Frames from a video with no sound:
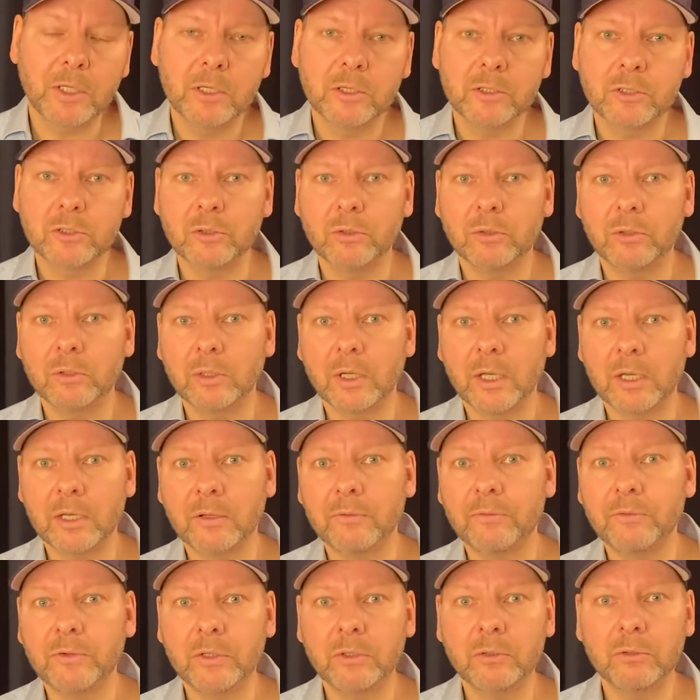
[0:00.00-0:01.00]
So, and
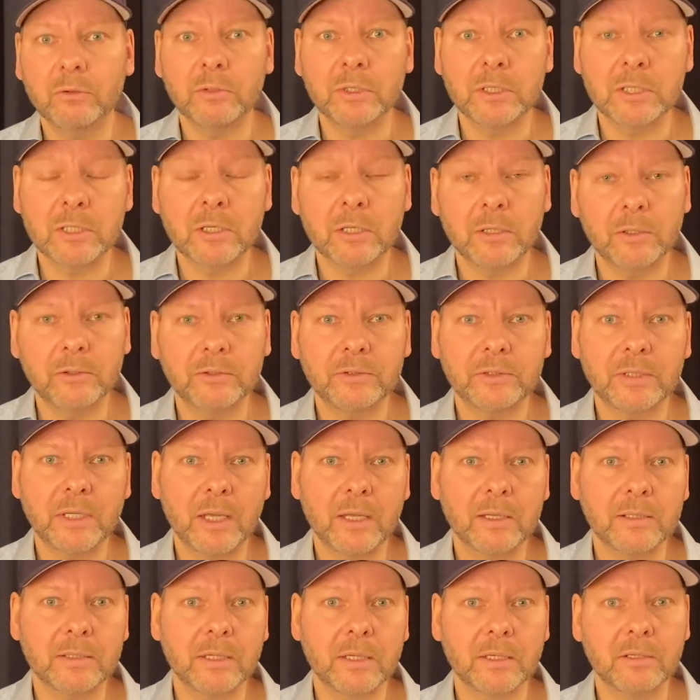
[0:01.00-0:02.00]
if you disclose
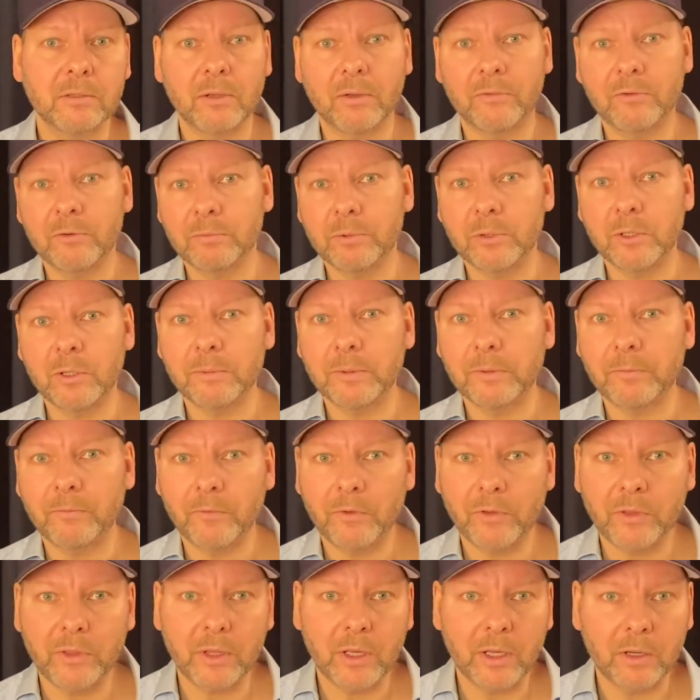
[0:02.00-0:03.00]
that you have a problem
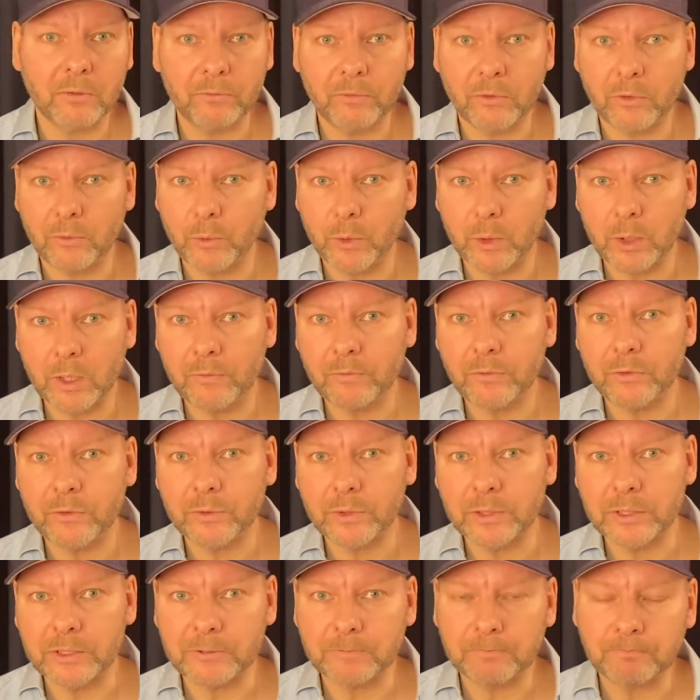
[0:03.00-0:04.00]
with that for whatever
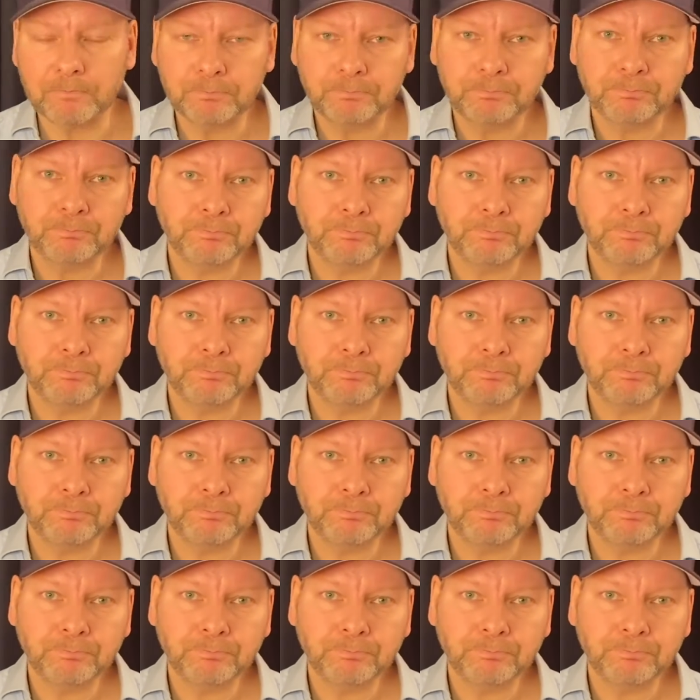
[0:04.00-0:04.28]
reason,